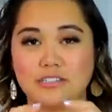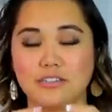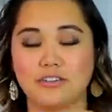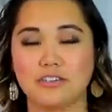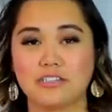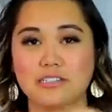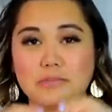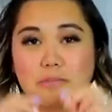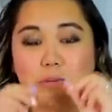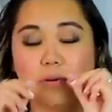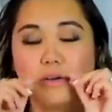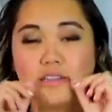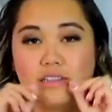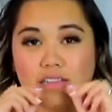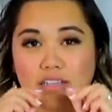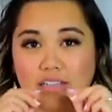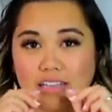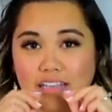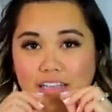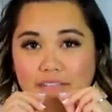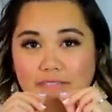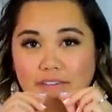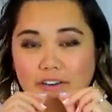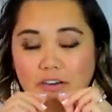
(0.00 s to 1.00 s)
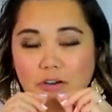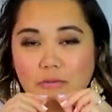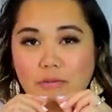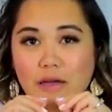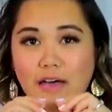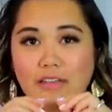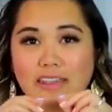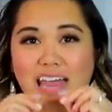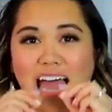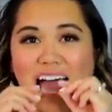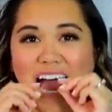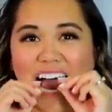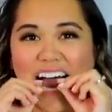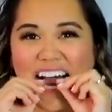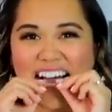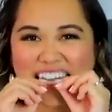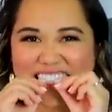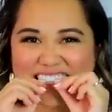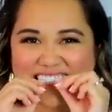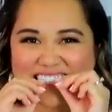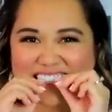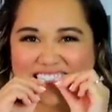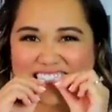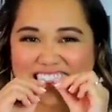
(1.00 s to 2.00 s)
So you just put the leaf in your mouth
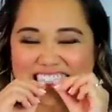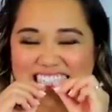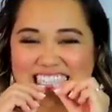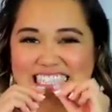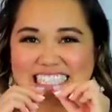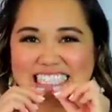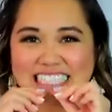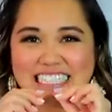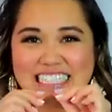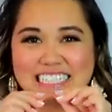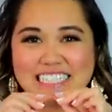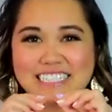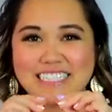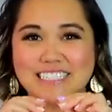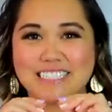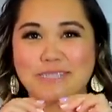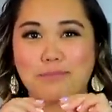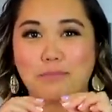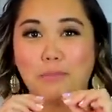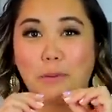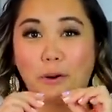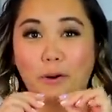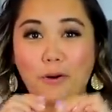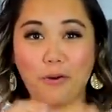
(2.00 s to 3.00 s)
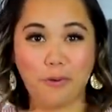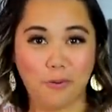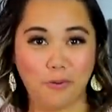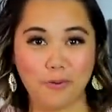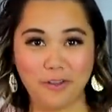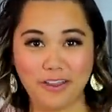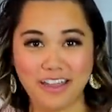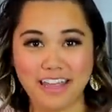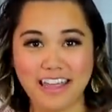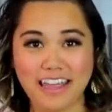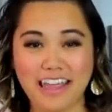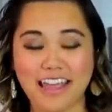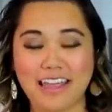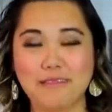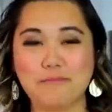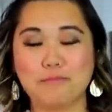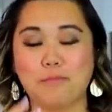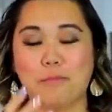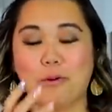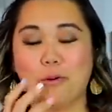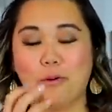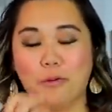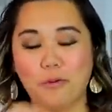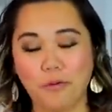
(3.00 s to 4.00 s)
and then just pull it
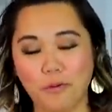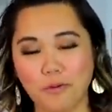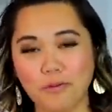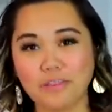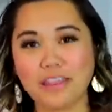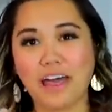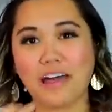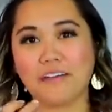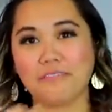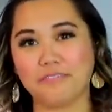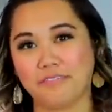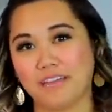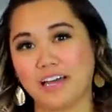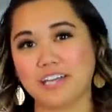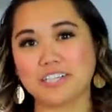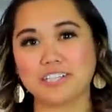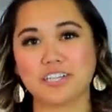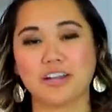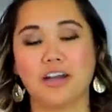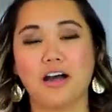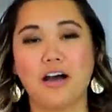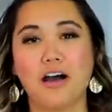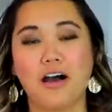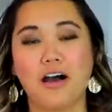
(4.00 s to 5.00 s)
and pull that flesh